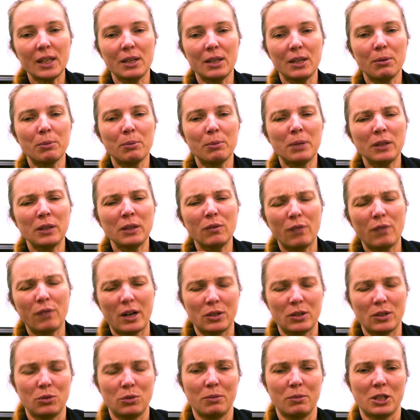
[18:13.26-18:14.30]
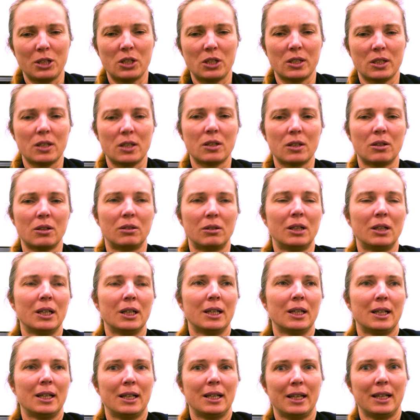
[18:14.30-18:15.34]
they were bent far too much, and so
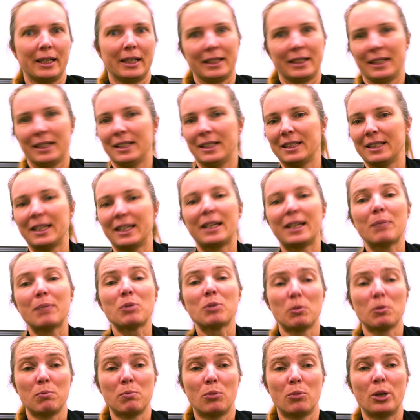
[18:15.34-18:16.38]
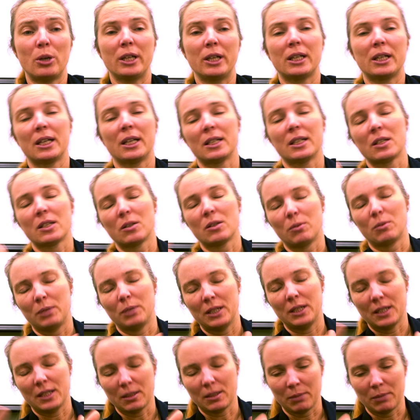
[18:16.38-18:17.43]
like they kept on breaking. And so we
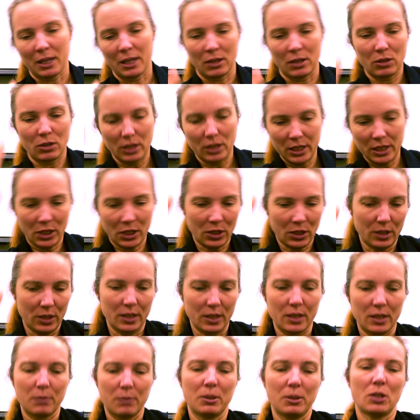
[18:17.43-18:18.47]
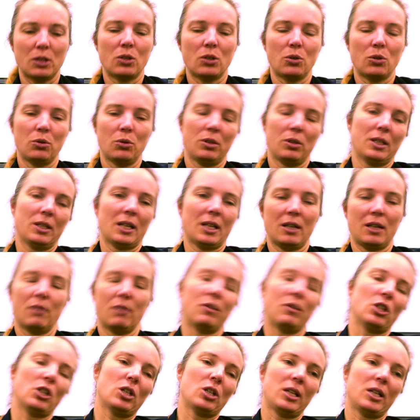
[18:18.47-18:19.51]
did some calculations with the student, and
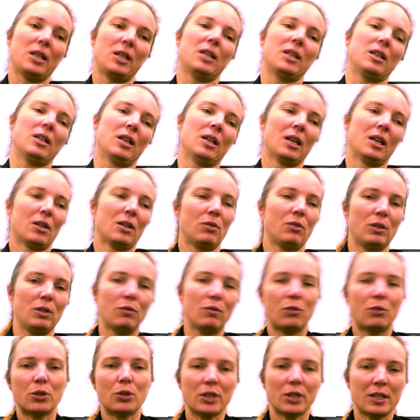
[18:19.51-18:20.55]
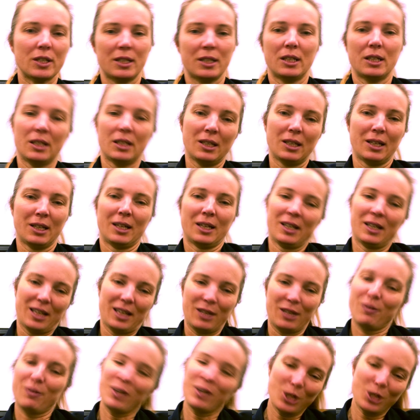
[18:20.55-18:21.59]
eventually he reinforced it,
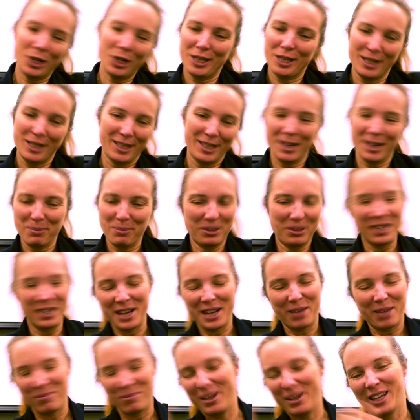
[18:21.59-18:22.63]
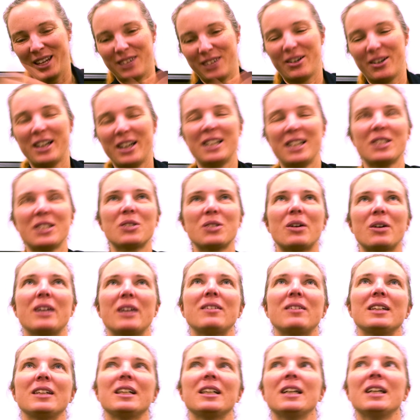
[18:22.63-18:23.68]
and eventually he slept in that bed, right? And so I
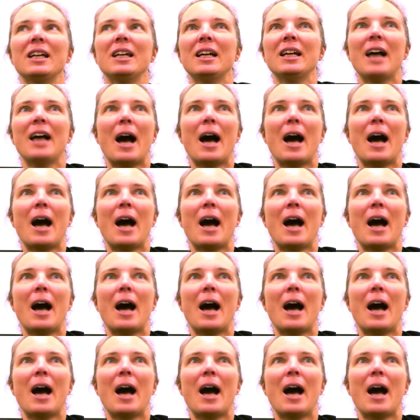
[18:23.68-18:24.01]
think